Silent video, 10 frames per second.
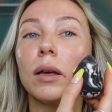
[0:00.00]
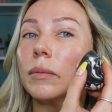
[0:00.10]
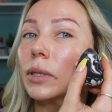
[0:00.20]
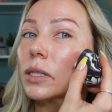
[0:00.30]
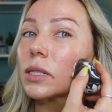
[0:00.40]

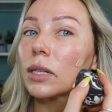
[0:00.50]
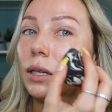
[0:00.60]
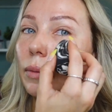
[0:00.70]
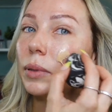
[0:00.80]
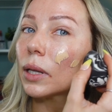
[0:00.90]
I'm going to
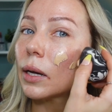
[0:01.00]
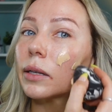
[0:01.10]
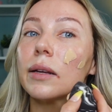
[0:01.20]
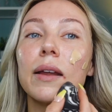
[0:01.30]
start applying